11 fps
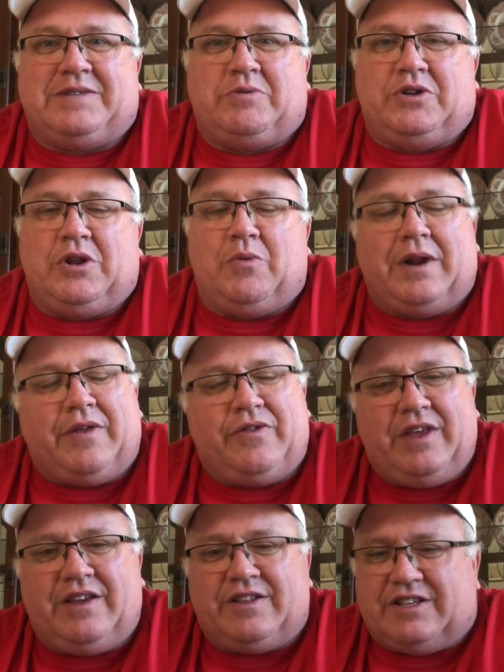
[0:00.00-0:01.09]
but when I
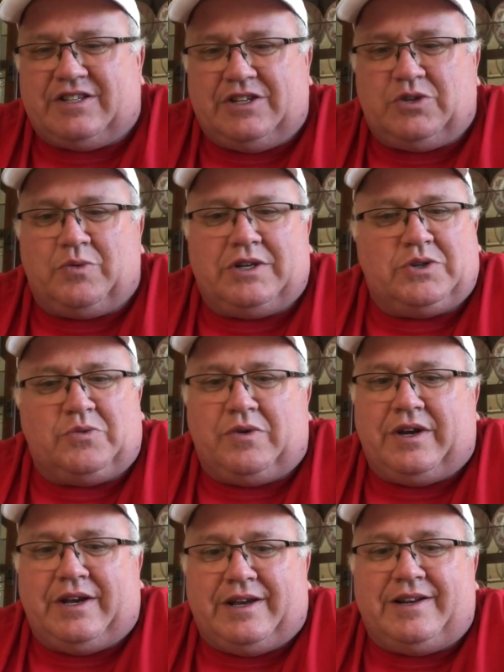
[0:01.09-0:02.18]
think of the situation we're
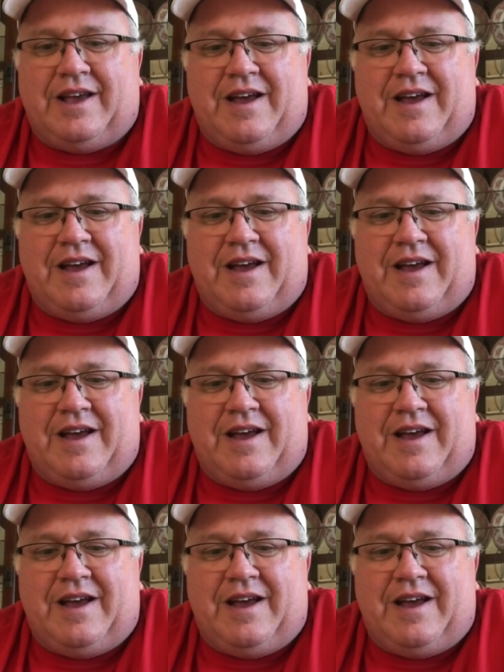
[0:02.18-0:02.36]
in,